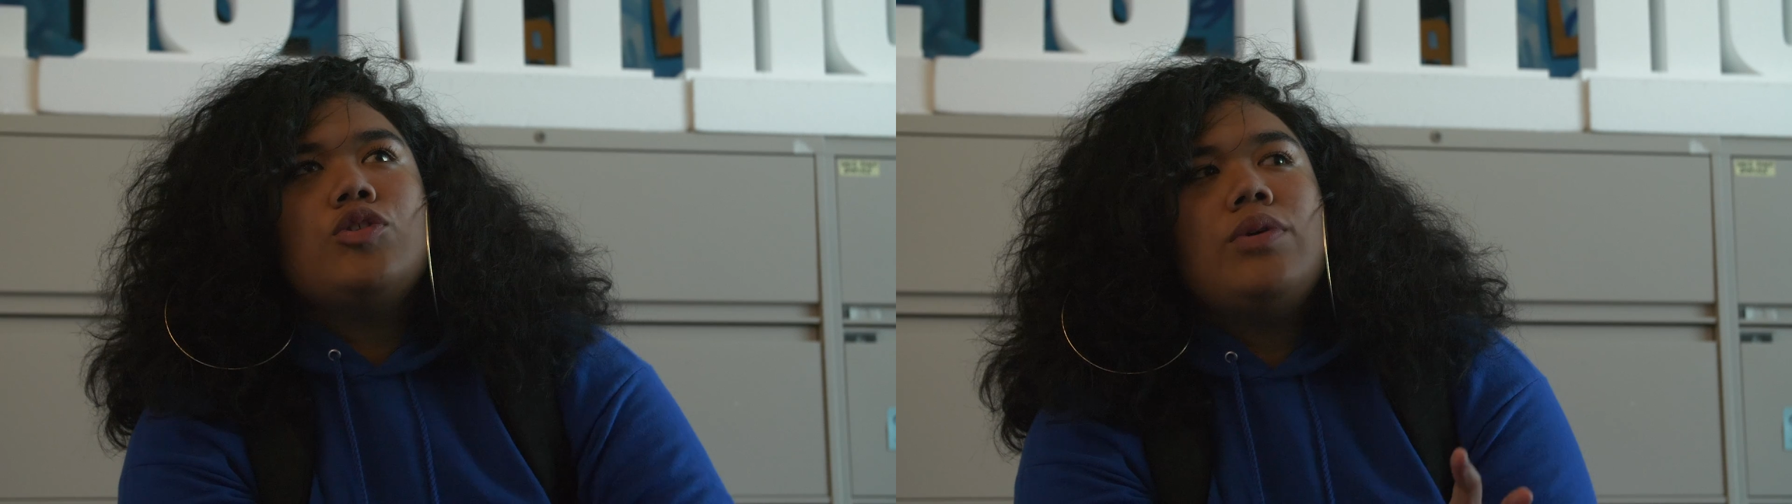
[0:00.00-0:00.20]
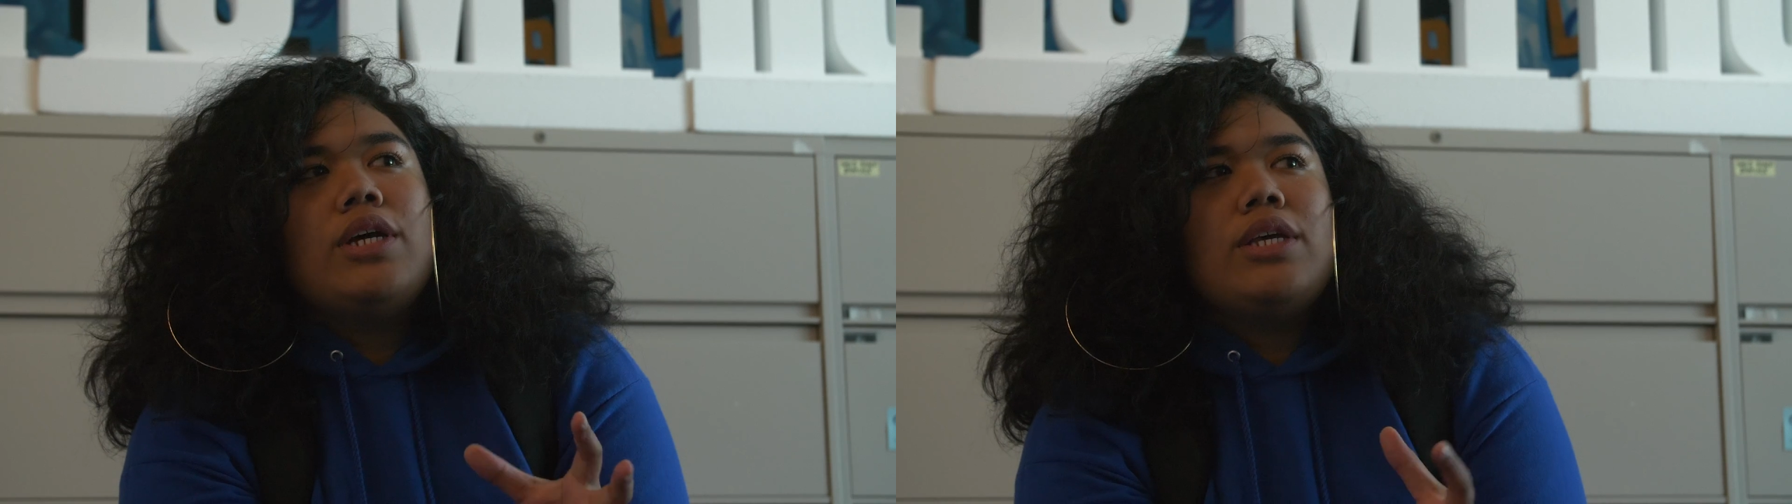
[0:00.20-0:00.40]

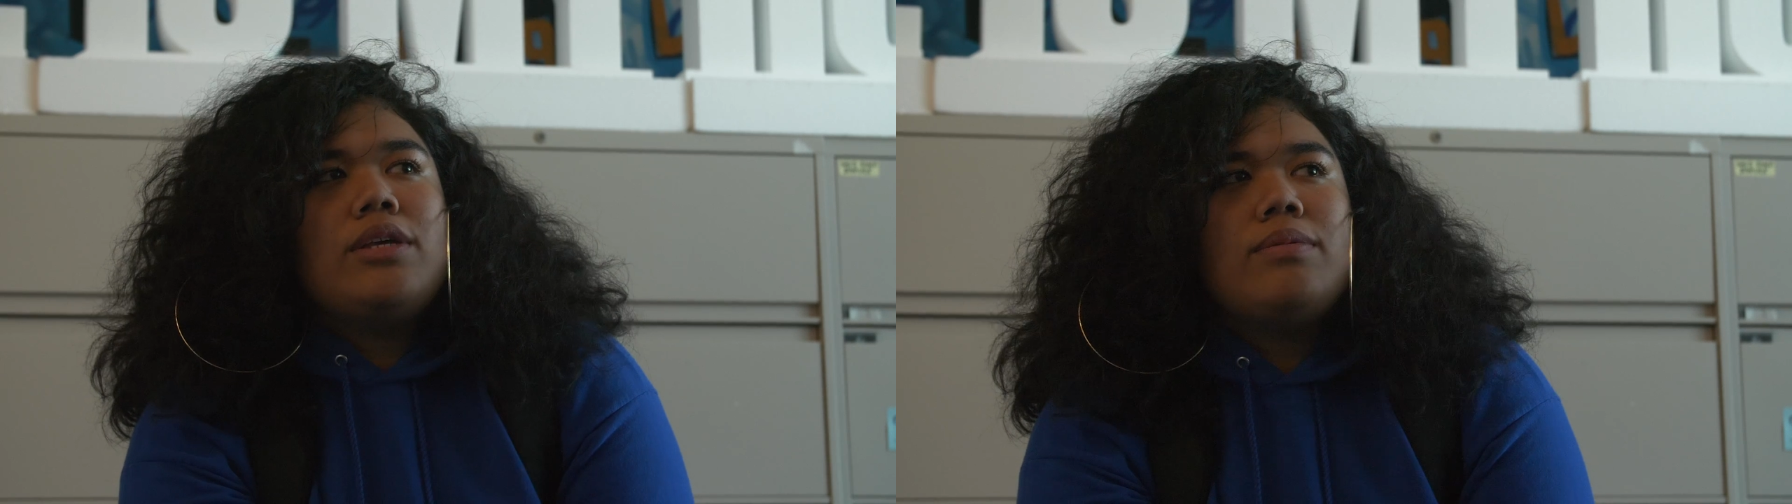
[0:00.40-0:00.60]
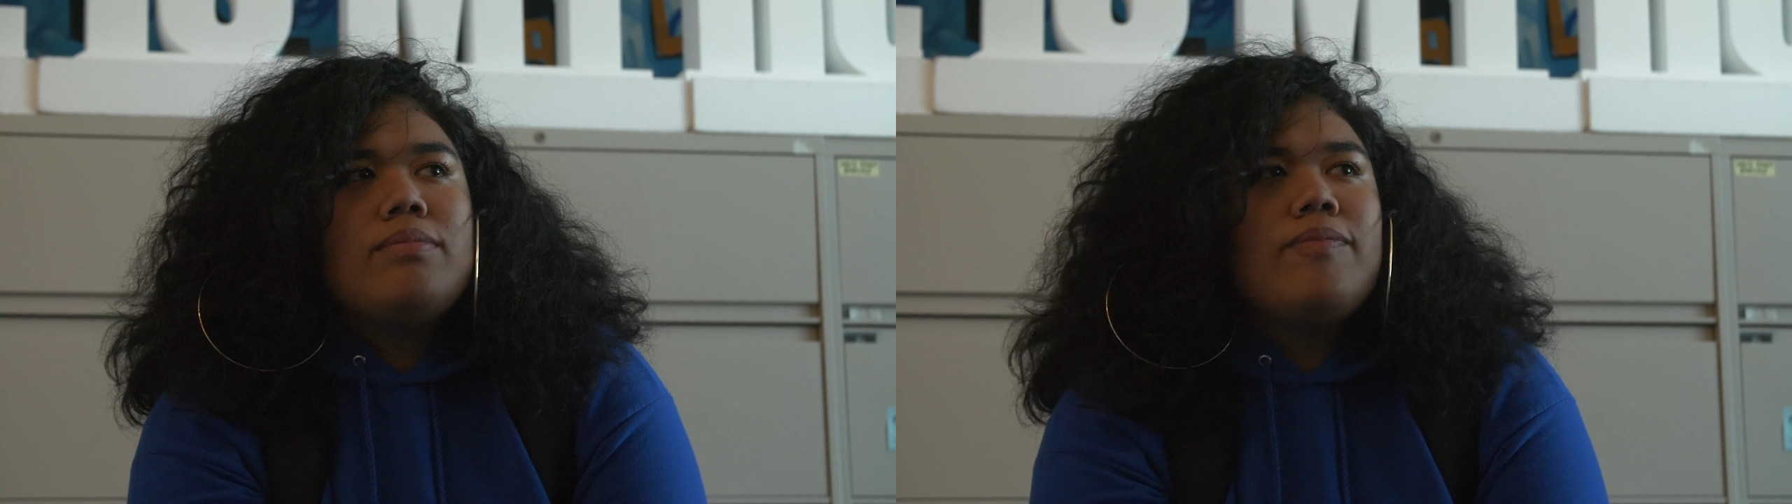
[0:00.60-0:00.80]
who I
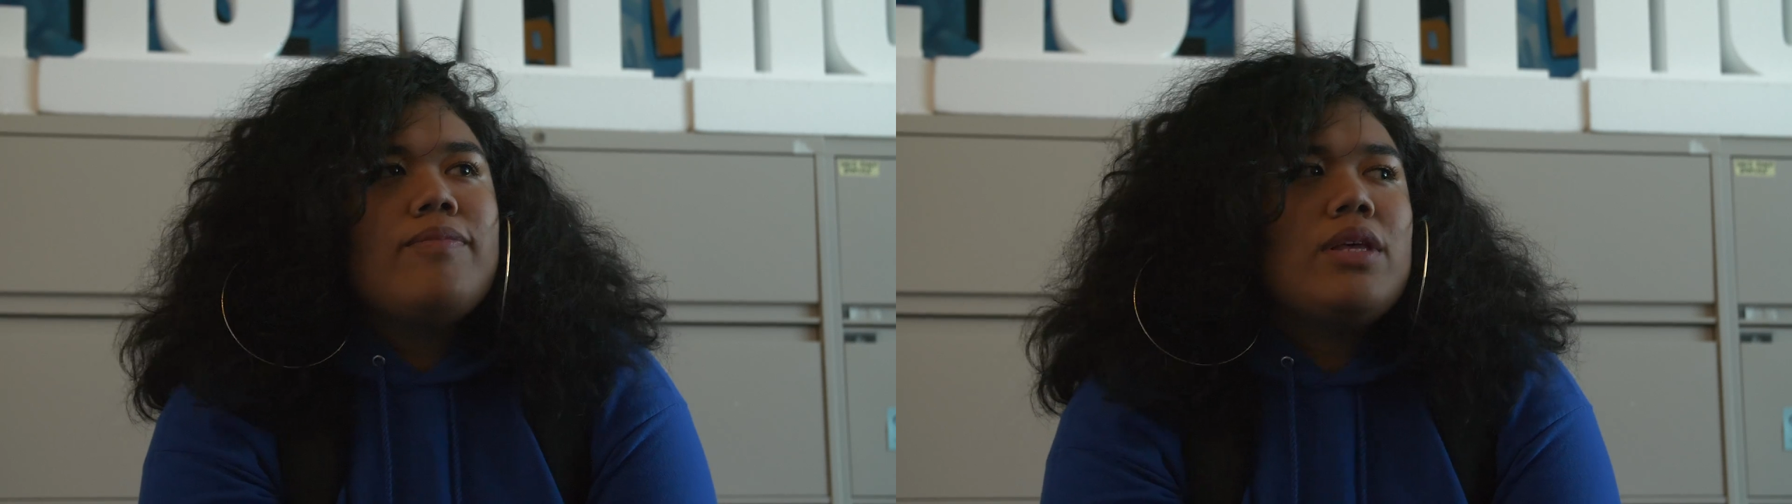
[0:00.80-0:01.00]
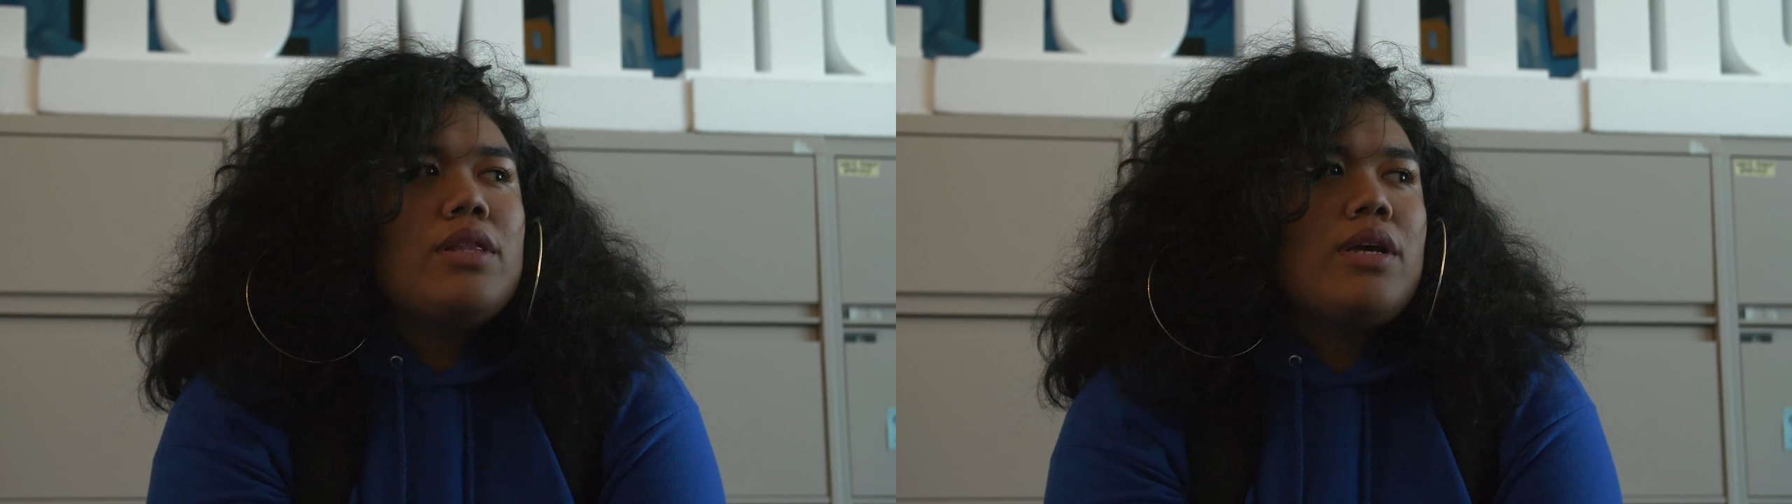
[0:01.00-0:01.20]
am
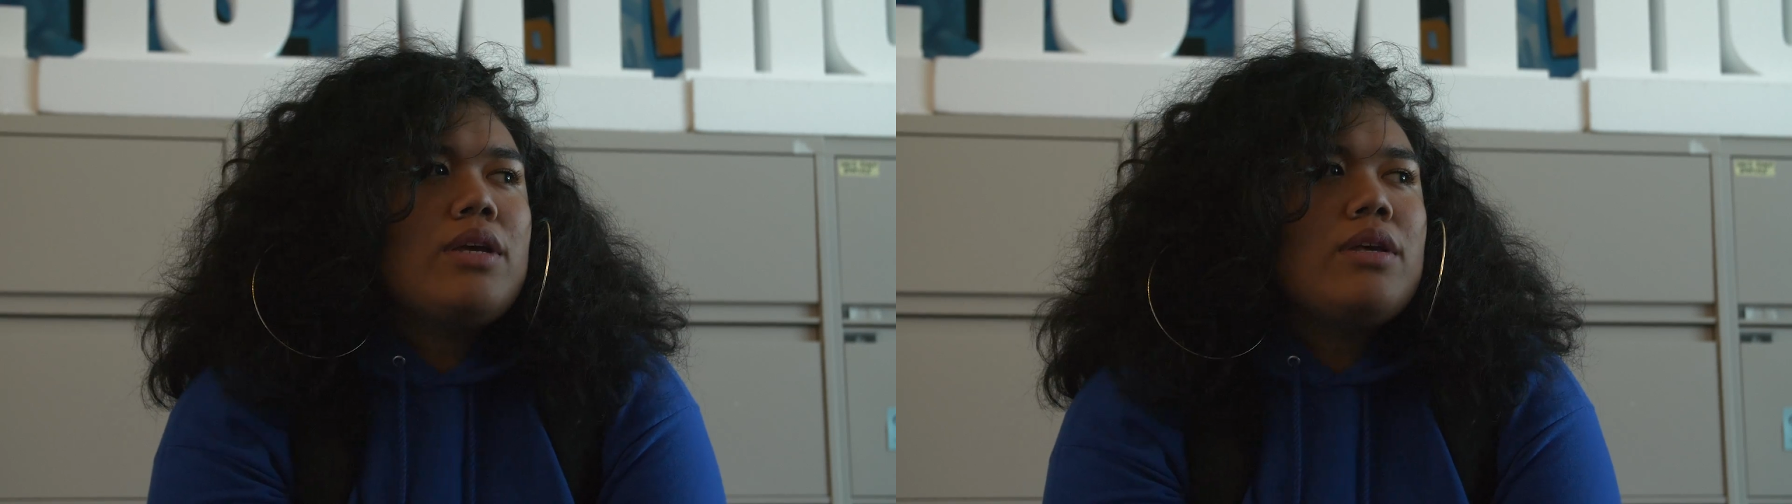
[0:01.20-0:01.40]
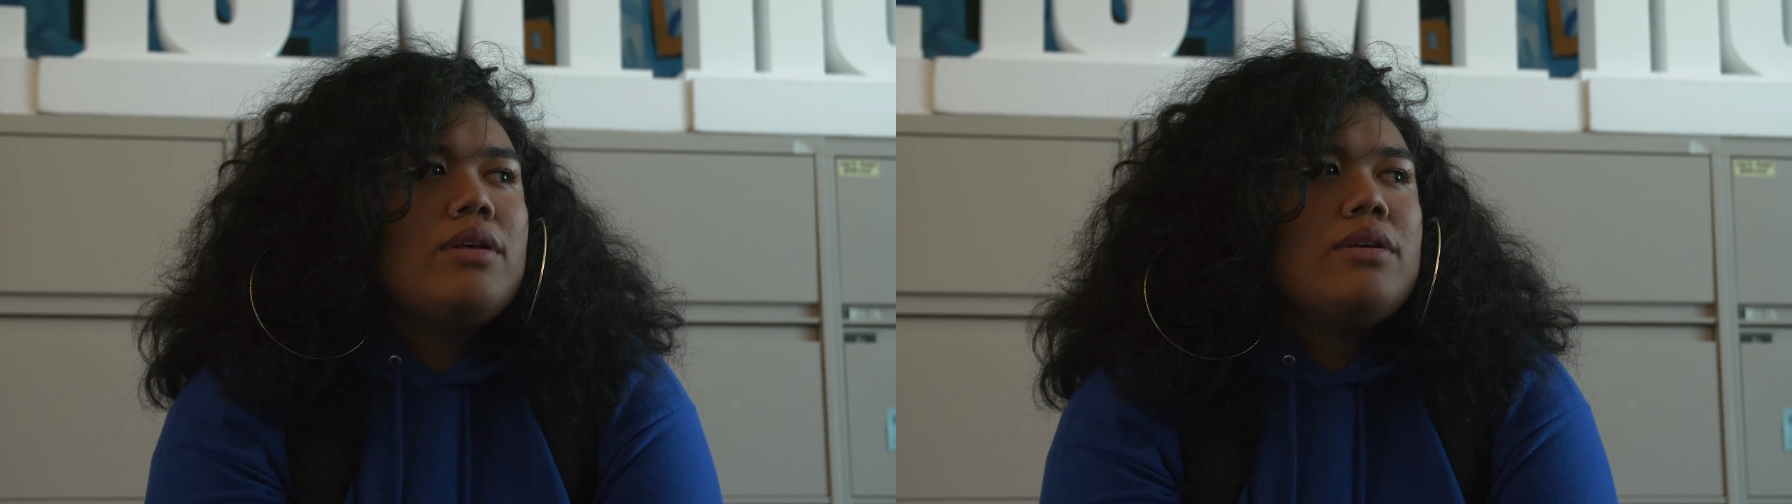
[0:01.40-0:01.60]

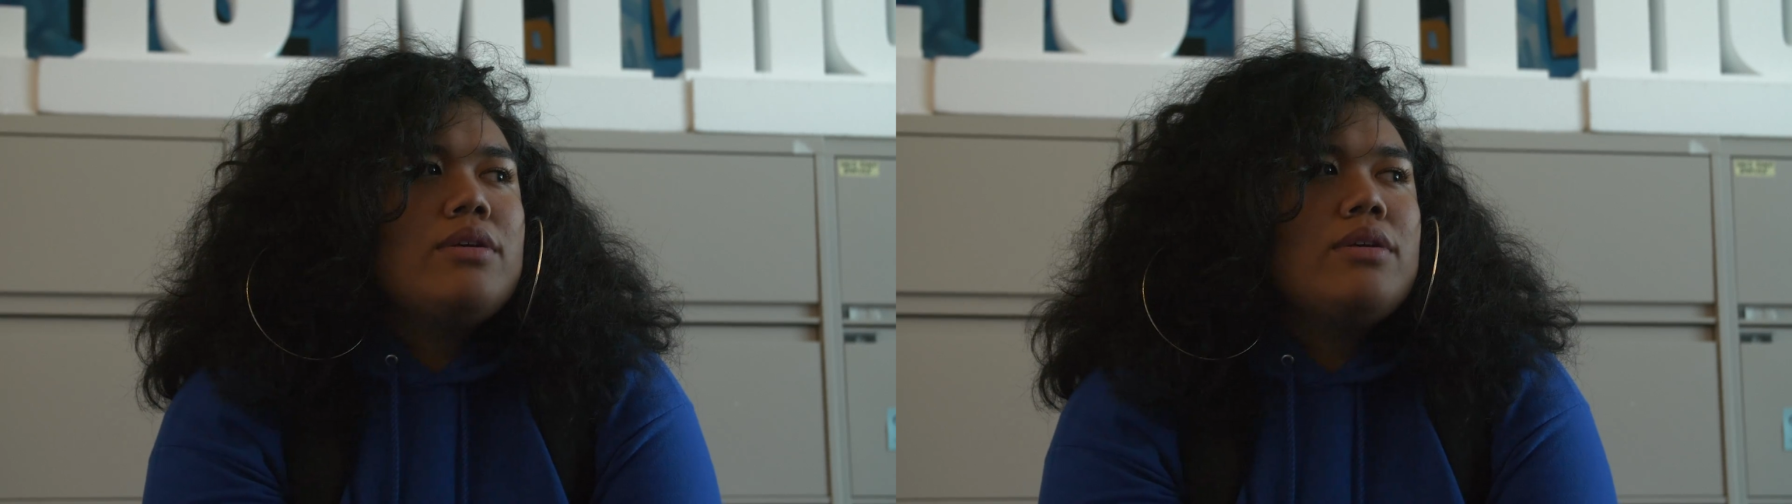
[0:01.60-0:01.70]
and